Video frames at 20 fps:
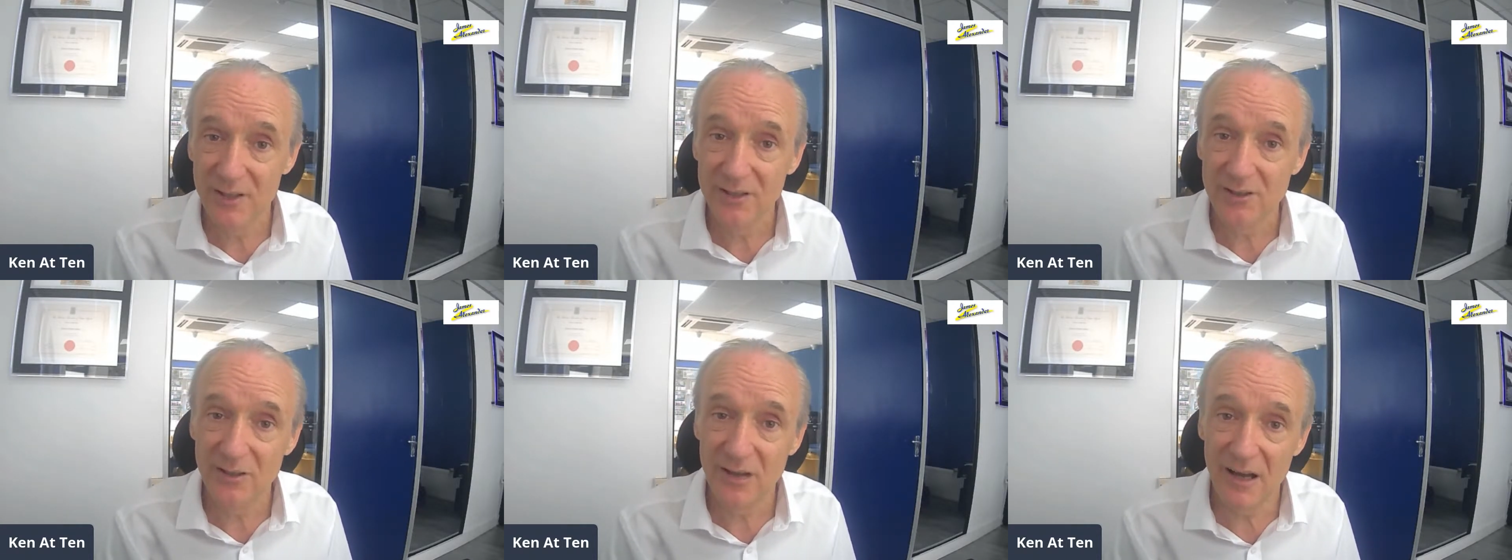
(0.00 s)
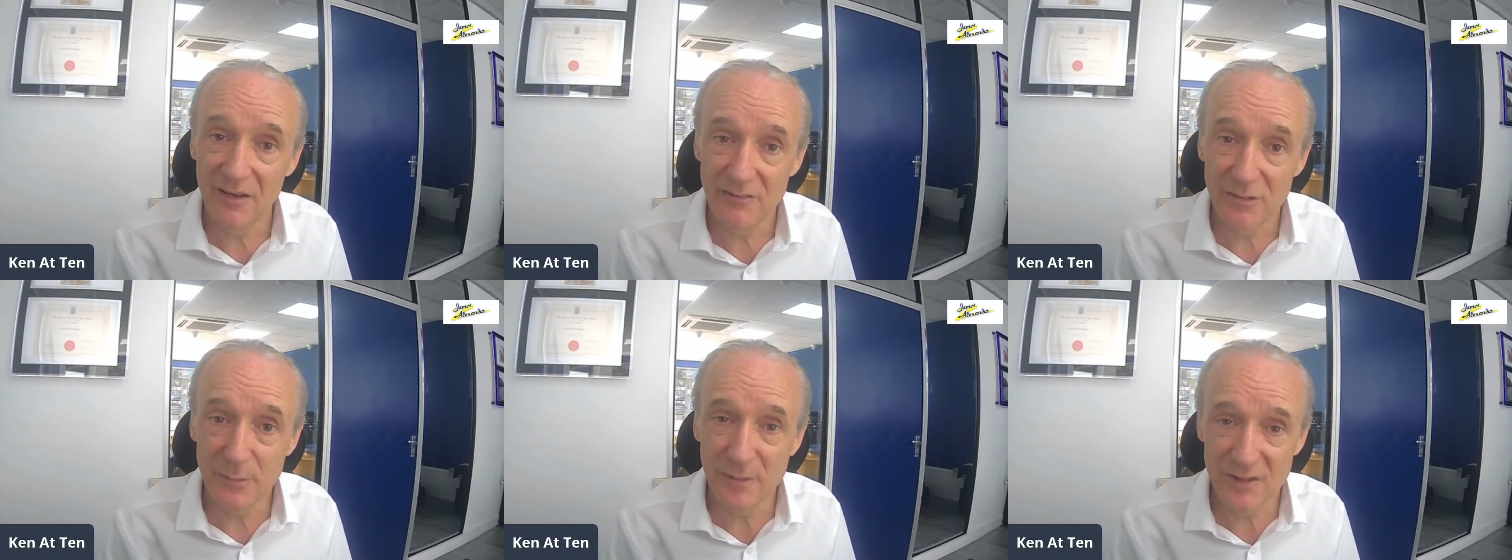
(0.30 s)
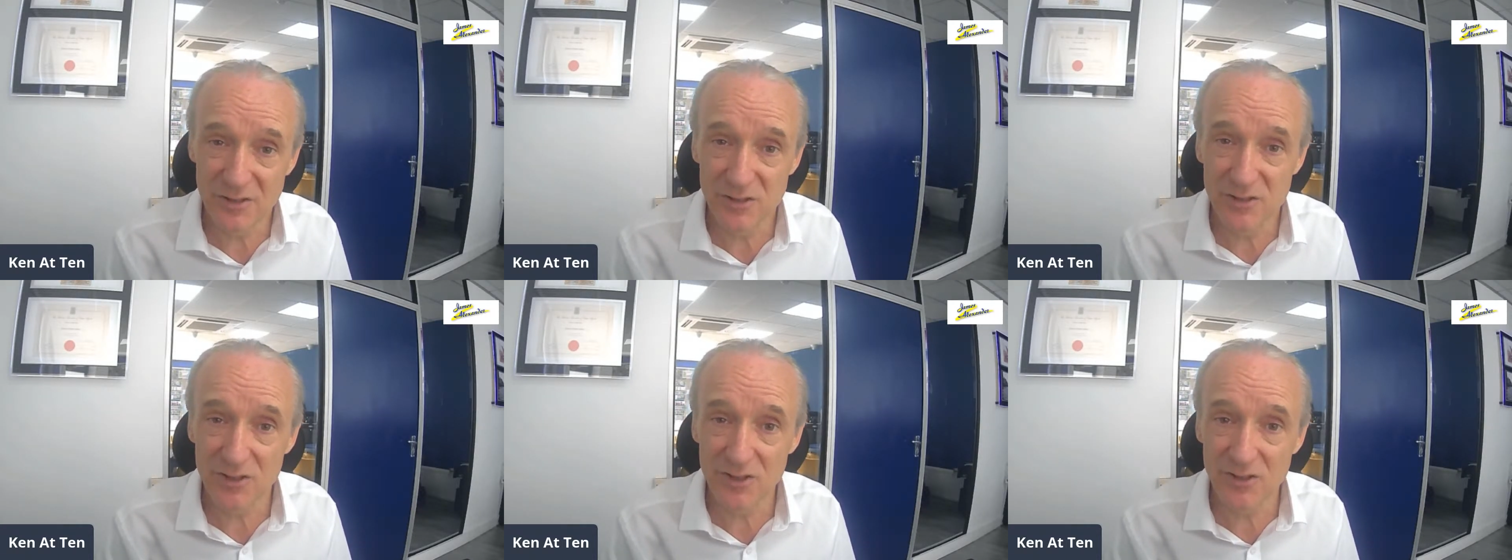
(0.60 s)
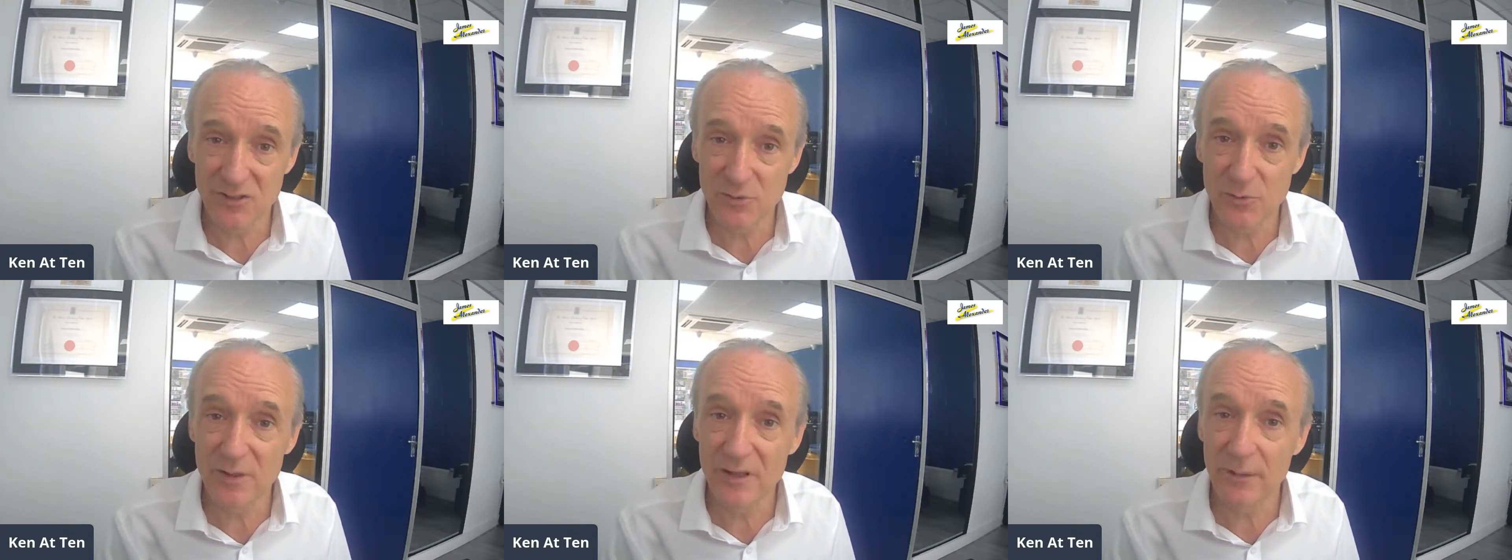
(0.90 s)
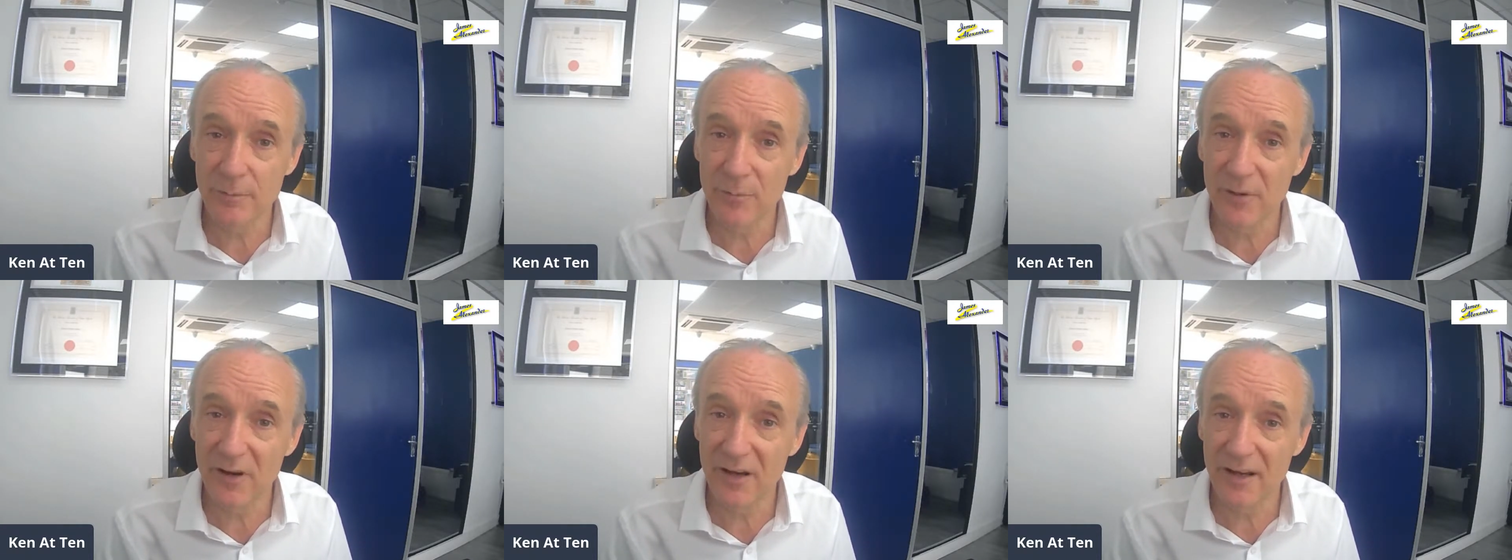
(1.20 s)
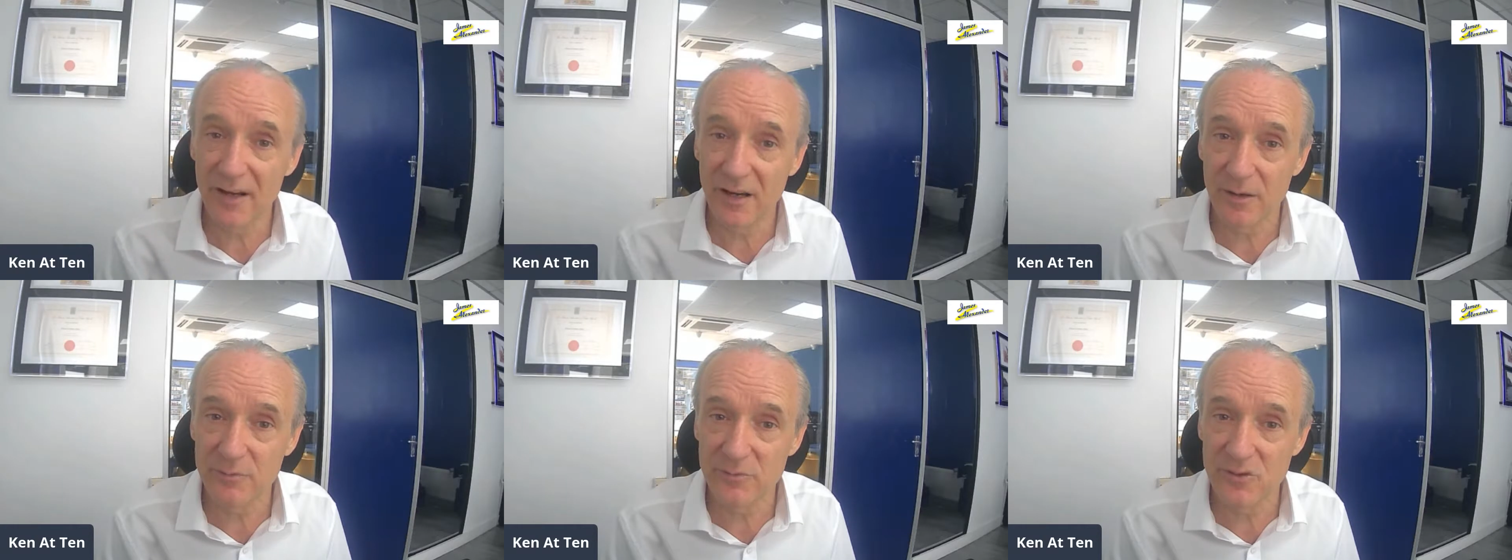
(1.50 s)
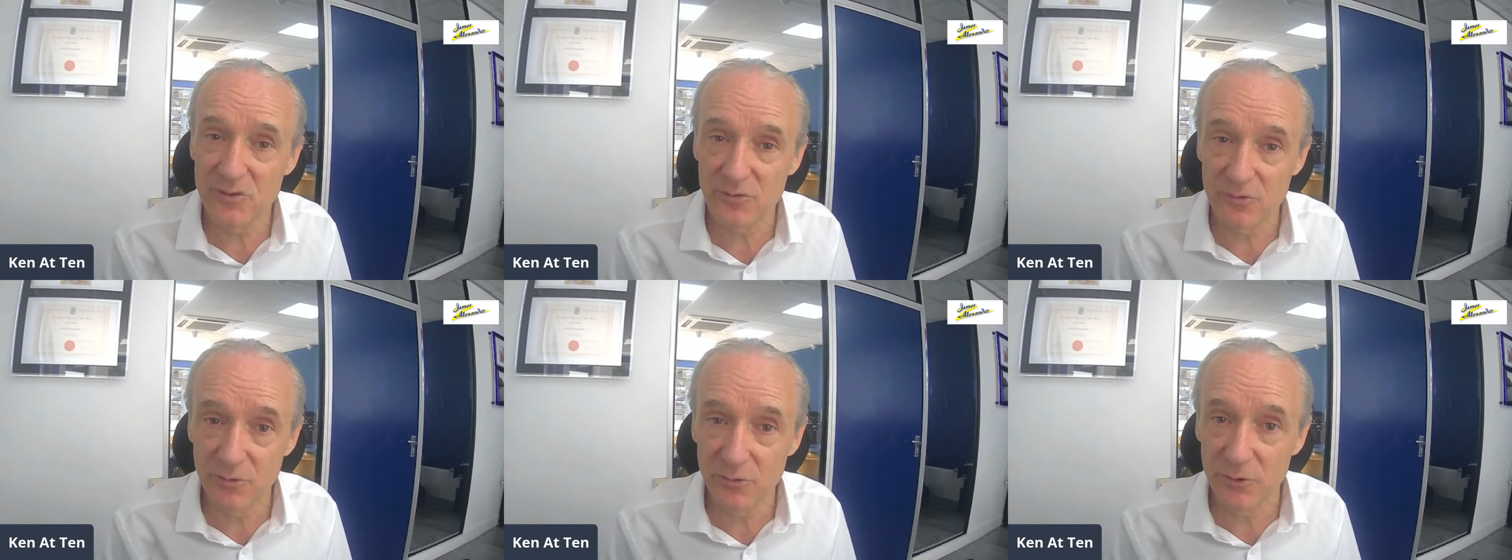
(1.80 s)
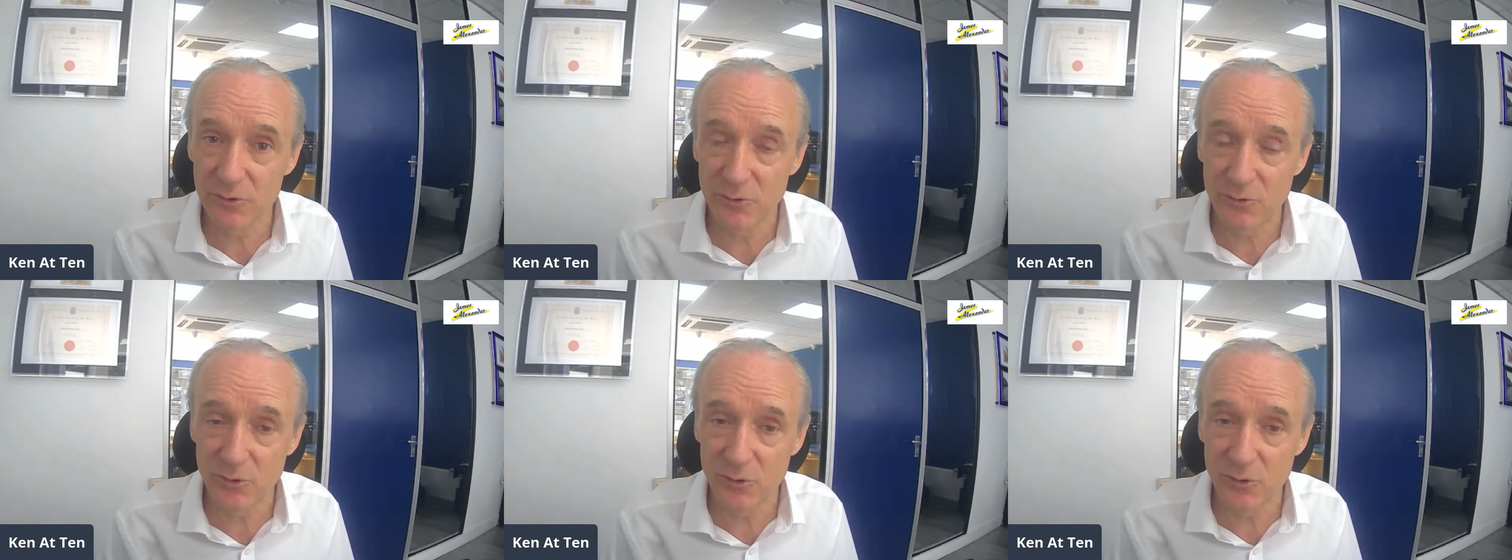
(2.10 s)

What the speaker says: you have the best chance when that buyer comes through your